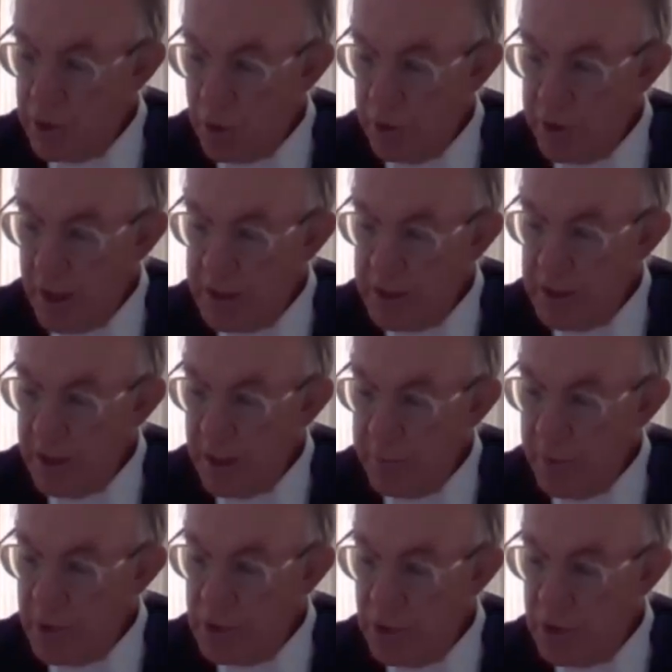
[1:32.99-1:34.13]
conducting a
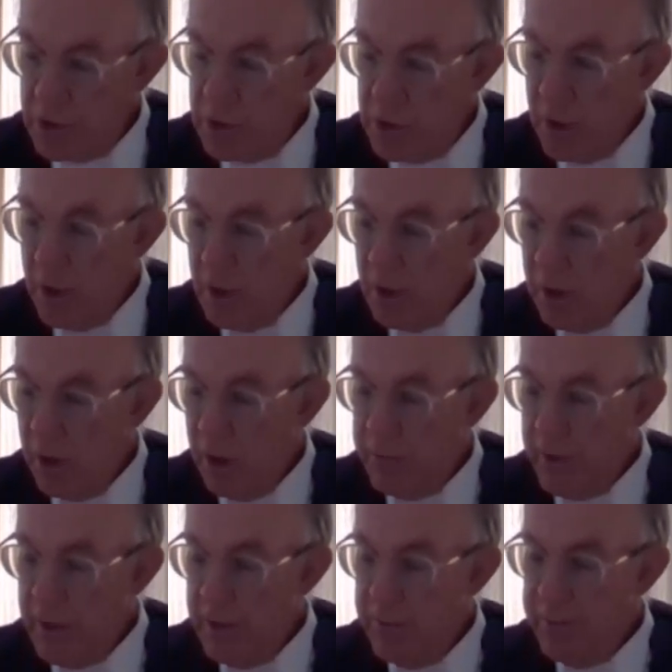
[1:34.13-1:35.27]
business of
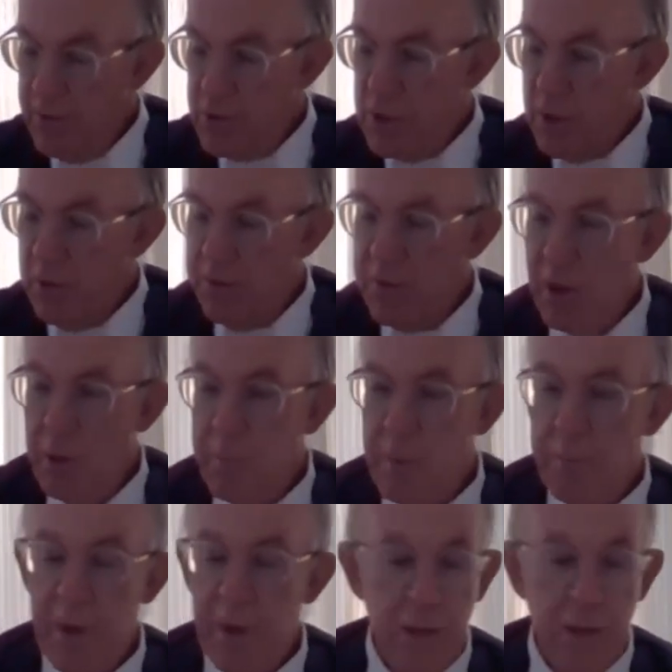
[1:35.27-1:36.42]
a physiotherapy
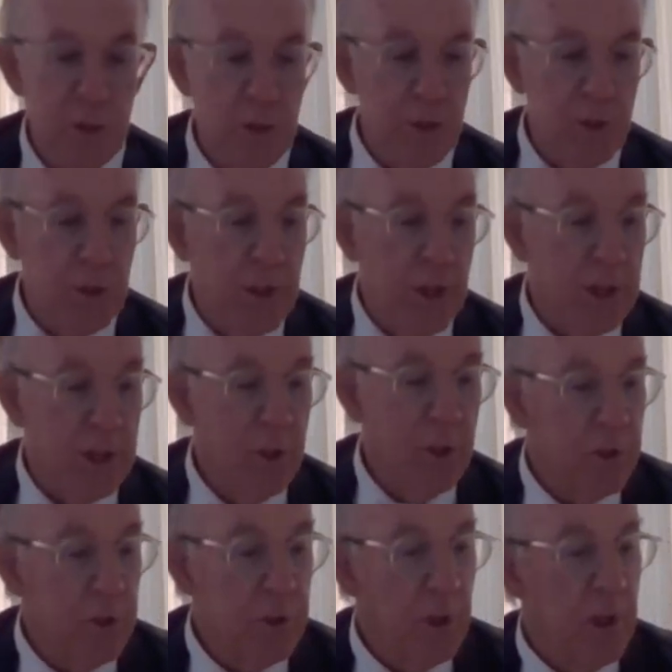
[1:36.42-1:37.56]
practice. She does
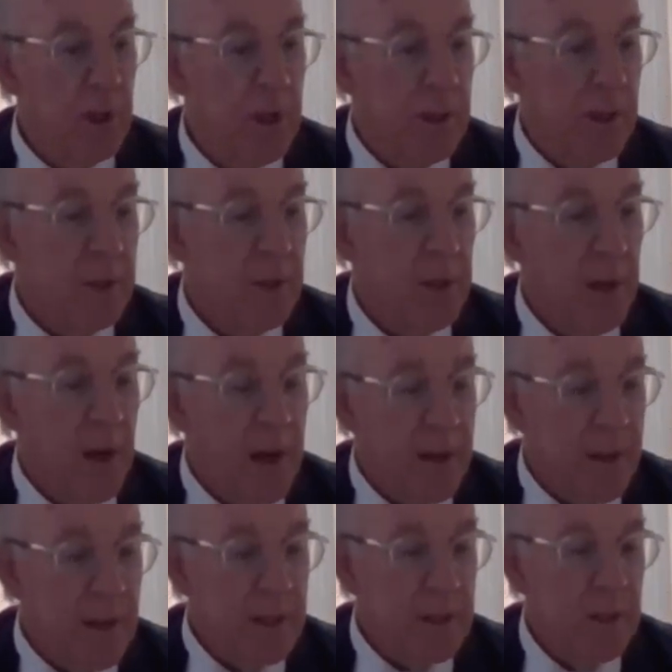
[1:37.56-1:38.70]
not deny
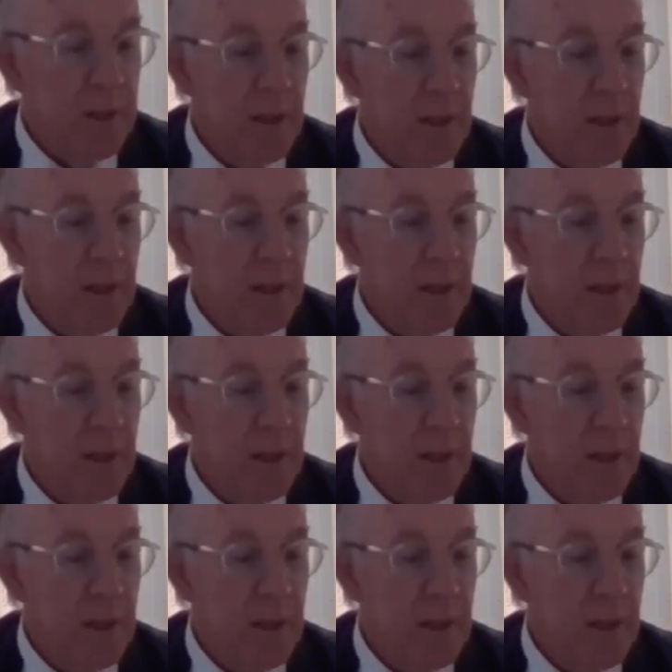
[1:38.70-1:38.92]
that.